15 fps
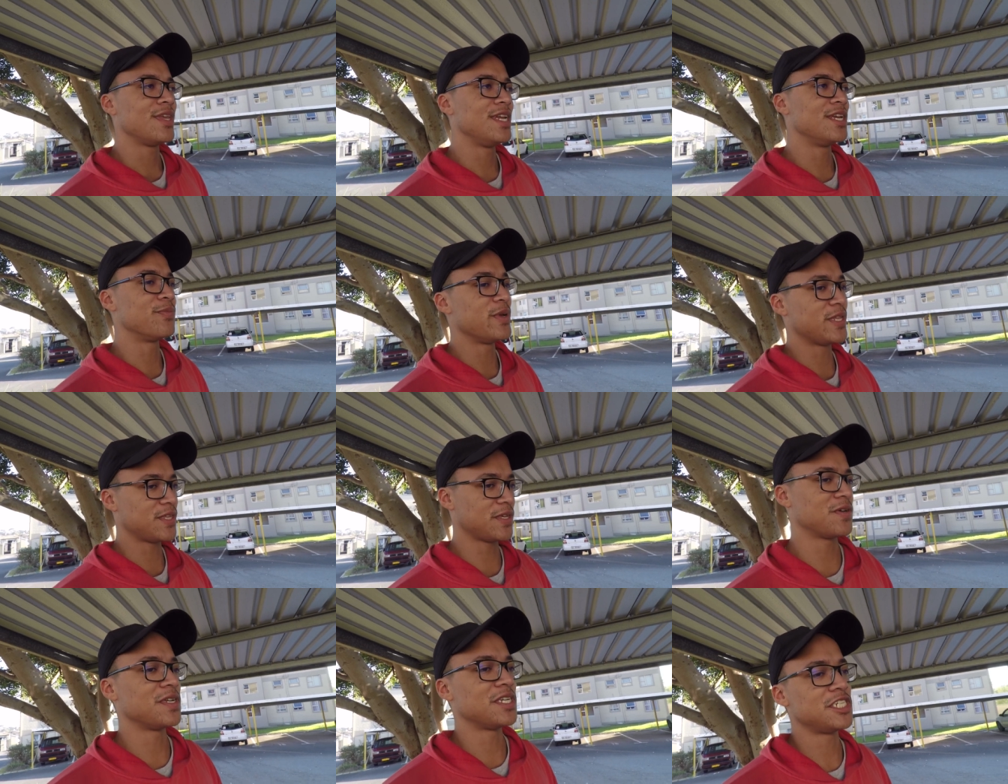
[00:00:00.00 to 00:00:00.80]
in a
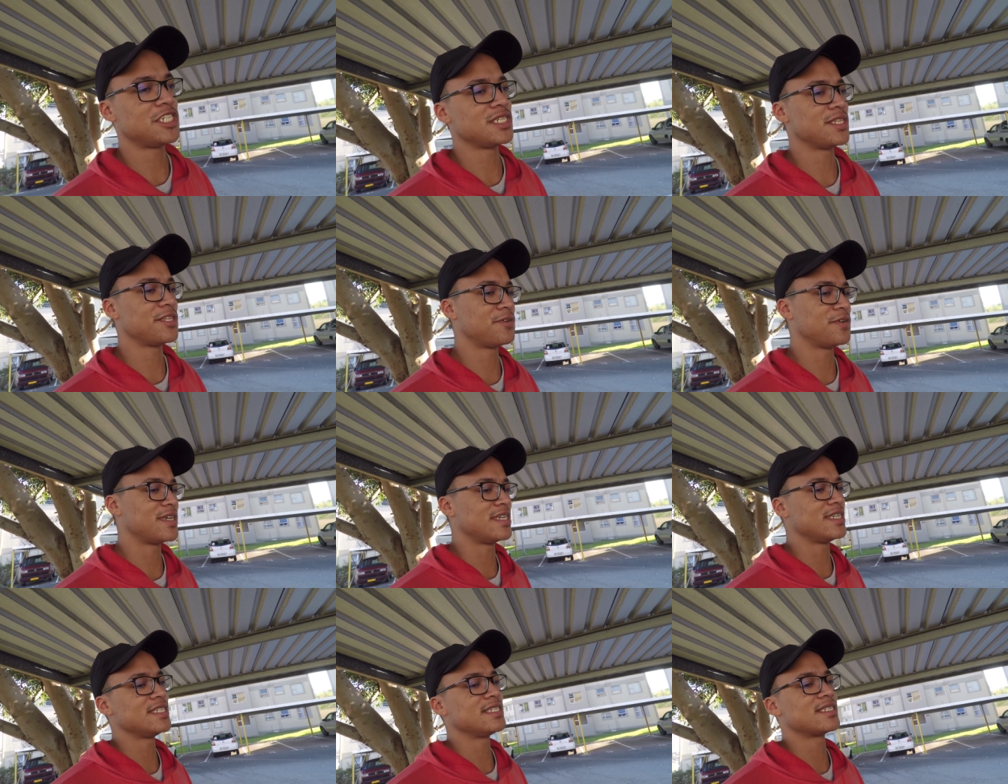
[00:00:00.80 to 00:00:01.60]
better condition than what
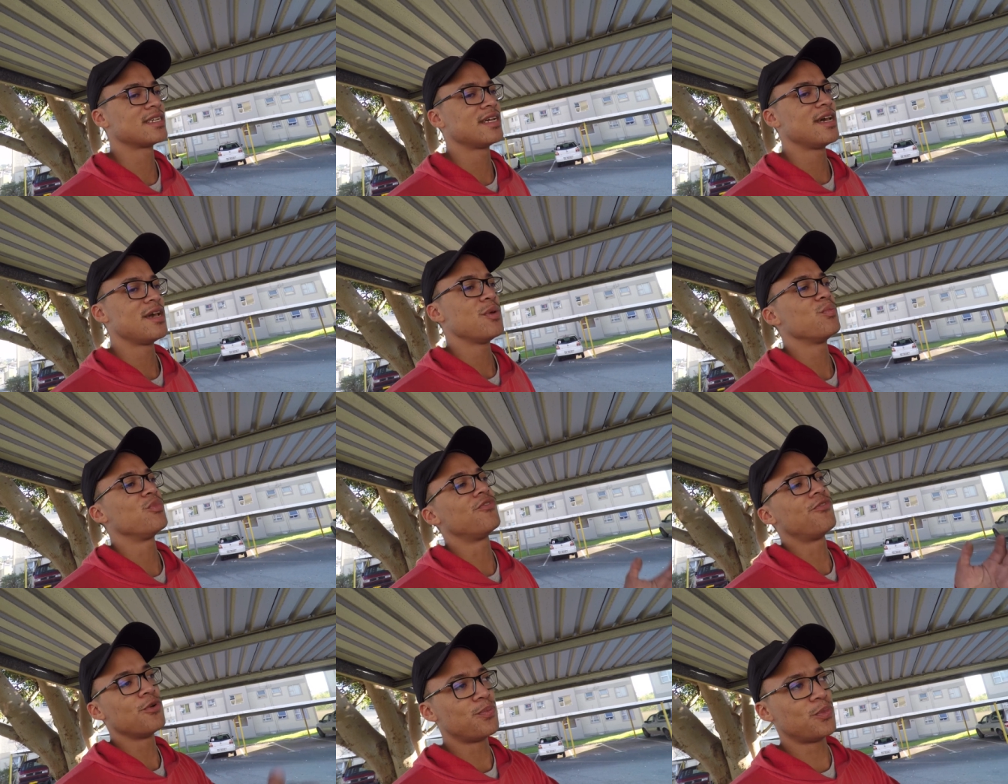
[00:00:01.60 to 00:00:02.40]
it is
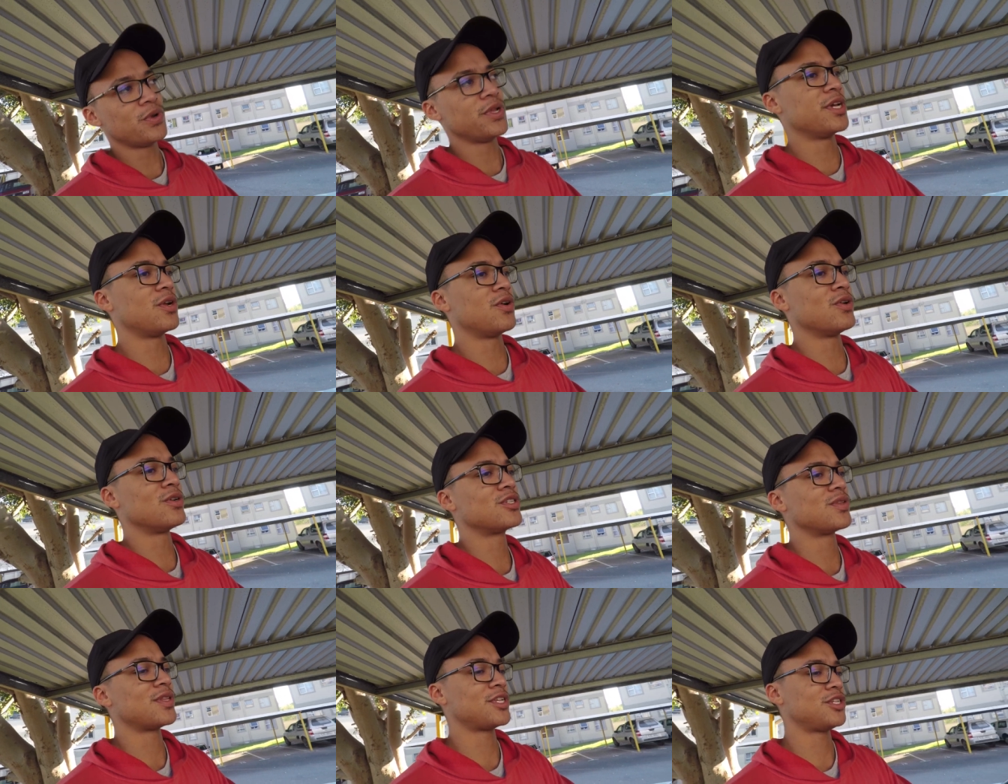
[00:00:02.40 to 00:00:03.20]
before putting it
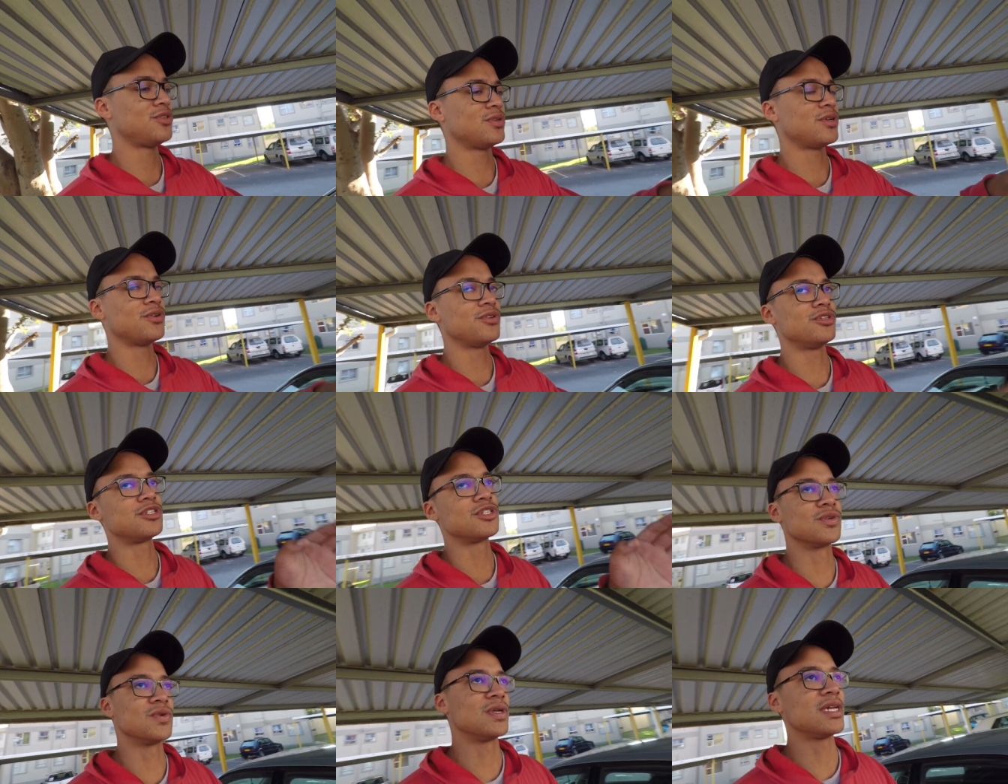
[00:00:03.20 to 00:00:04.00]
on, so that you know you're
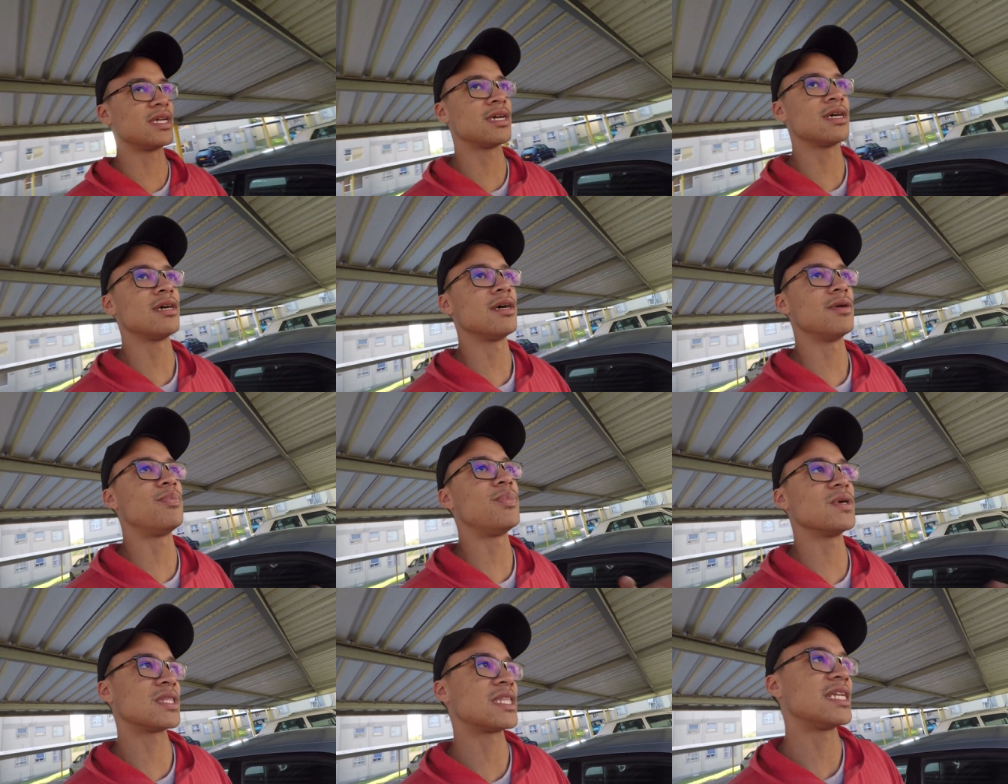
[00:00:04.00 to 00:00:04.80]
installing a
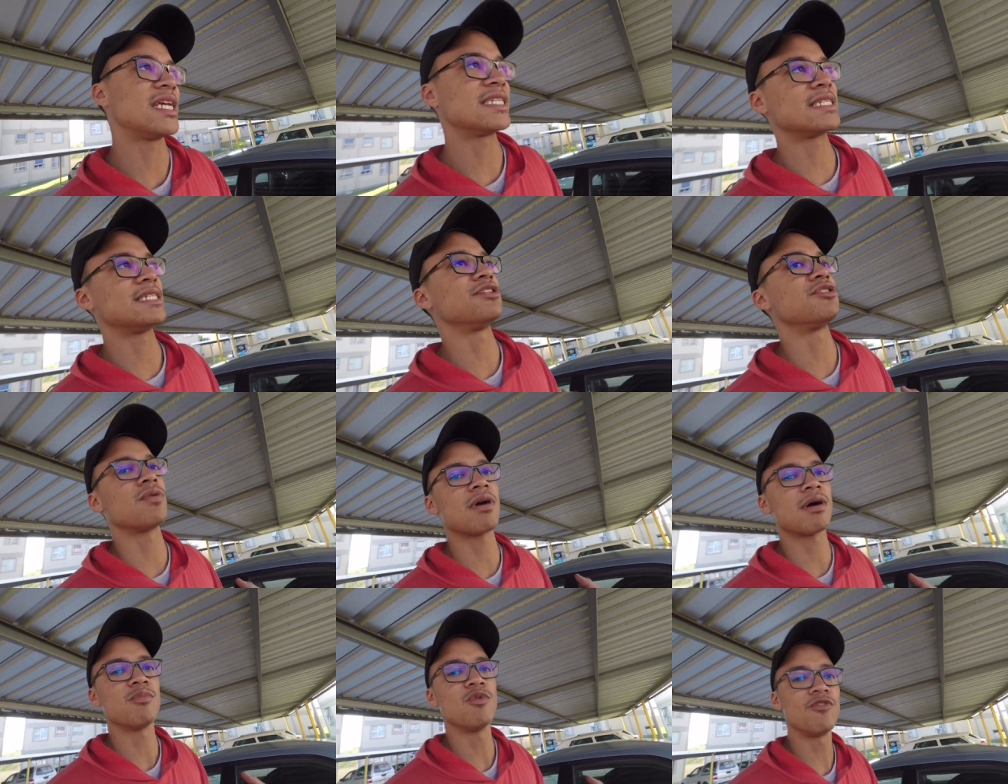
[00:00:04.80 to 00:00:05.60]
part that doesn't need to
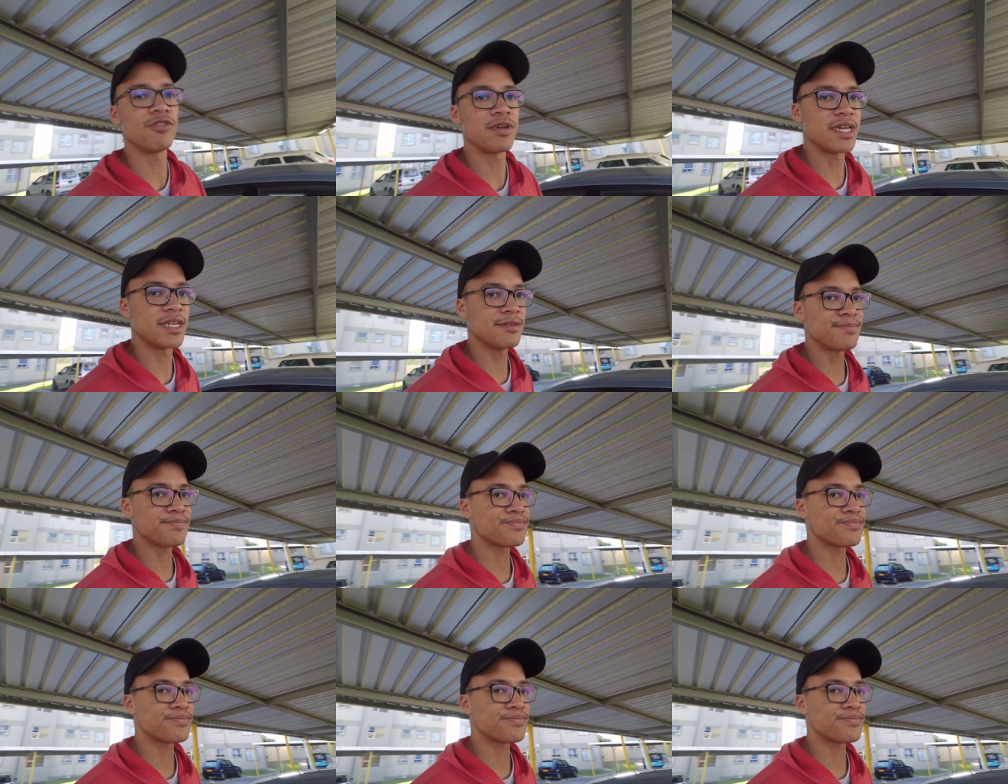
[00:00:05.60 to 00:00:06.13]
come off again.